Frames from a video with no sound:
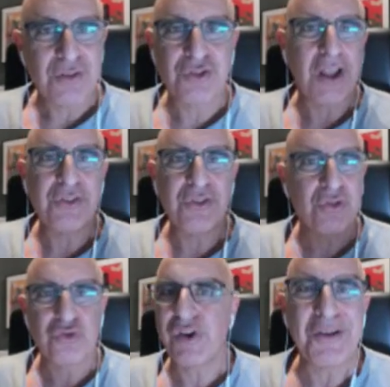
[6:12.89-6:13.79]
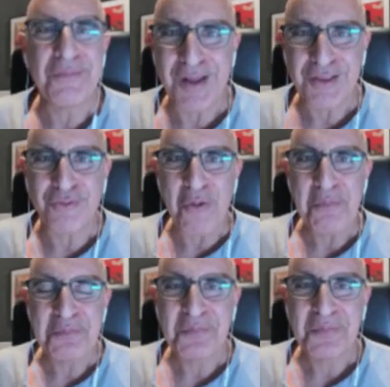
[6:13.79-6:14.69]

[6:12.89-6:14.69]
shut your trading platform,